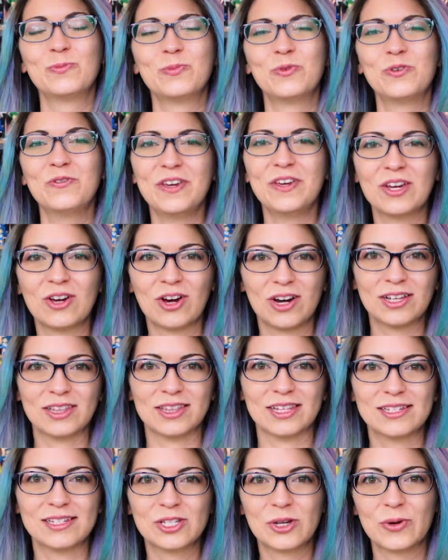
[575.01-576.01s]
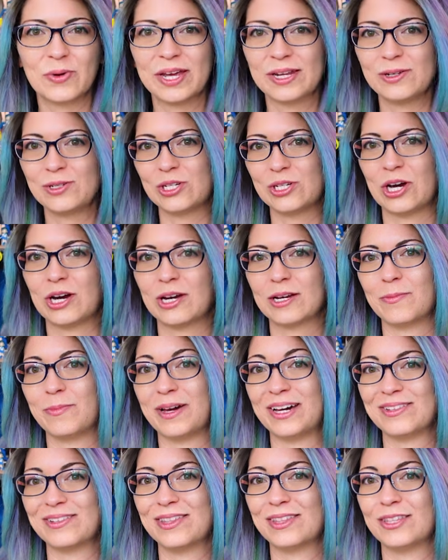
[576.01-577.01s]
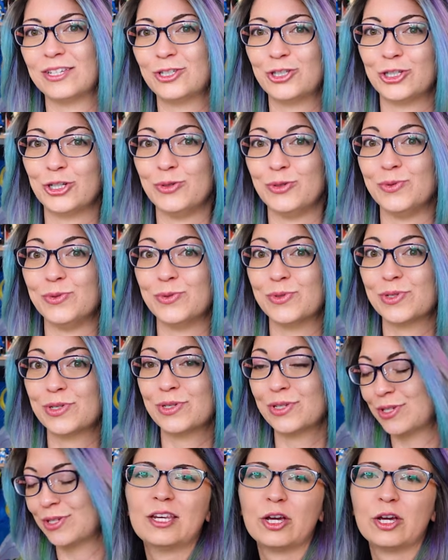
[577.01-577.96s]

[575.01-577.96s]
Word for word: moving on, let's go ahead and talk about the shoes.